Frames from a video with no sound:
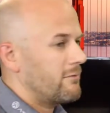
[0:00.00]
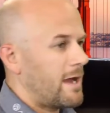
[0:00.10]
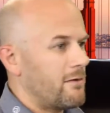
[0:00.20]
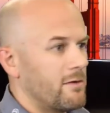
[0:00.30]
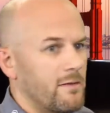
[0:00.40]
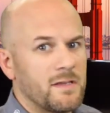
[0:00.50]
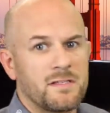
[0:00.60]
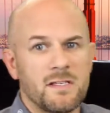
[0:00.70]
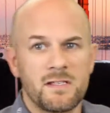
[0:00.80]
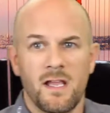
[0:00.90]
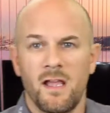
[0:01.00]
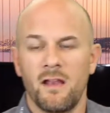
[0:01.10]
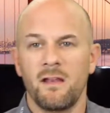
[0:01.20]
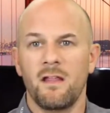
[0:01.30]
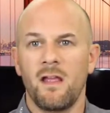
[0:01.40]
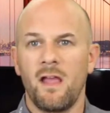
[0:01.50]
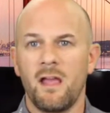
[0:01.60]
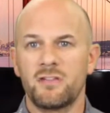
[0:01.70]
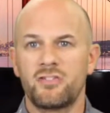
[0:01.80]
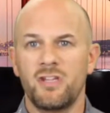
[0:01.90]
router. This is an
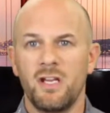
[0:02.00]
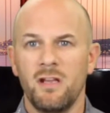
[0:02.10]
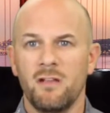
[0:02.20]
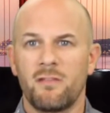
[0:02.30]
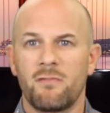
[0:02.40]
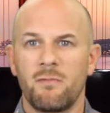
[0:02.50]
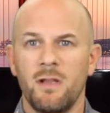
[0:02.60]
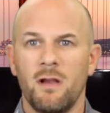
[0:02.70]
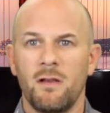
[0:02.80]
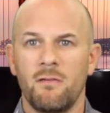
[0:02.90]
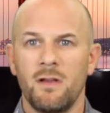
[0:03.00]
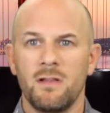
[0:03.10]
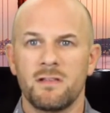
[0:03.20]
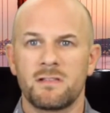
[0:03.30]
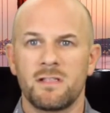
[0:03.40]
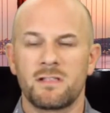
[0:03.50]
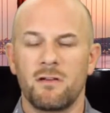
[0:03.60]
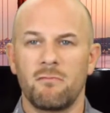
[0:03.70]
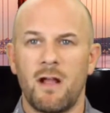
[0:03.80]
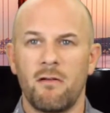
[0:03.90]
SG300
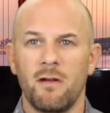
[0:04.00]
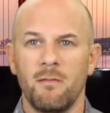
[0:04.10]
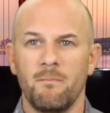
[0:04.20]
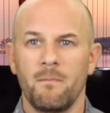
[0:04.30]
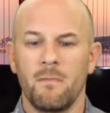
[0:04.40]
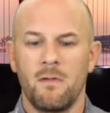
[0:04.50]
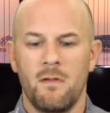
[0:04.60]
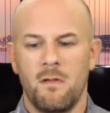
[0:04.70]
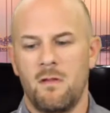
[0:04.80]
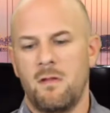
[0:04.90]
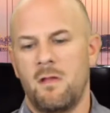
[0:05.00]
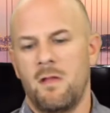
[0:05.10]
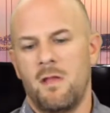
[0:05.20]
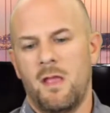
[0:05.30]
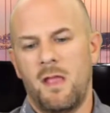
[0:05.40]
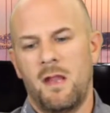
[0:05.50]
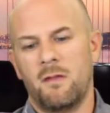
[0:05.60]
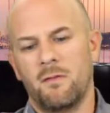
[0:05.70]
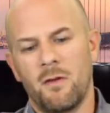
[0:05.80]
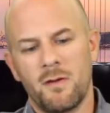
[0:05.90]
Cisco router, and
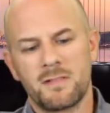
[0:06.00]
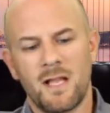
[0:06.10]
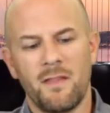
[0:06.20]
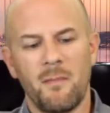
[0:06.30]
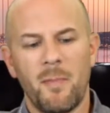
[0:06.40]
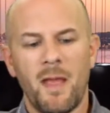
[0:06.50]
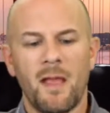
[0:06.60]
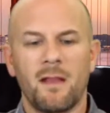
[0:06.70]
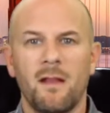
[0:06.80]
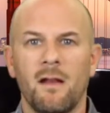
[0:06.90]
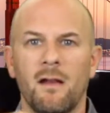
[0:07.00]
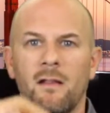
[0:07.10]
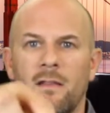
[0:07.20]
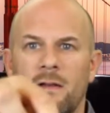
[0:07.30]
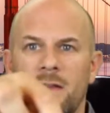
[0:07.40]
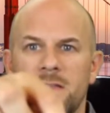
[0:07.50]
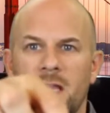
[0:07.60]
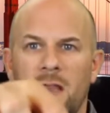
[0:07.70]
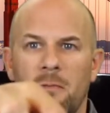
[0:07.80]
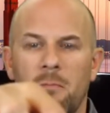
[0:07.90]
you'll notice on the back here there is
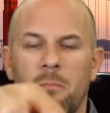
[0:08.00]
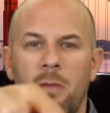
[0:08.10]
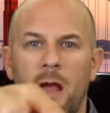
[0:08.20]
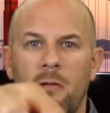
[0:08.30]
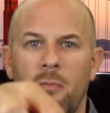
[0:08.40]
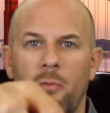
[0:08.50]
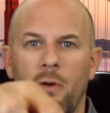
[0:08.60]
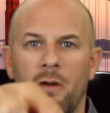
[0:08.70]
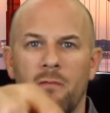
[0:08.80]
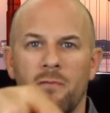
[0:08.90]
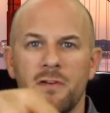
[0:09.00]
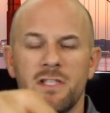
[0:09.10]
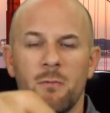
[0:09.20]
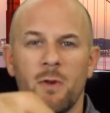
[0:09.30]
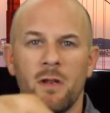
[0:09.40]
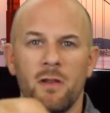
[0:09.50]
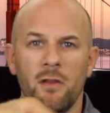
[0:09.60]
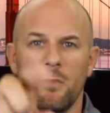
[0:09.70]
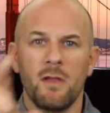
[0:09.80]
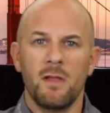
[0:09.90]
a power port. First thing we're going to
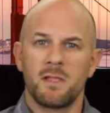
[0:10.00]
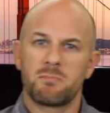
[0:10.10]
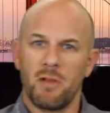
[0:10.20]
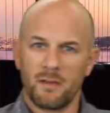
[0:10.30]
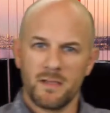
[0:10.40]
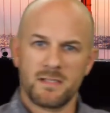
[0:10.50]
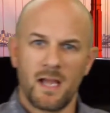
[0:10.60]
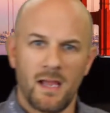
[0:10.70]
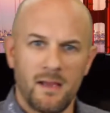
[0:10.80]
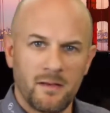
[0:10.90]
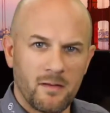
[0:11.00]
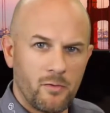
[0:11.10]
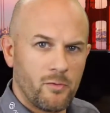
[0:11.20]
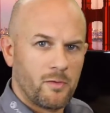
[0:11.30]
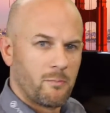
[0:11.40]
do is plug this guy into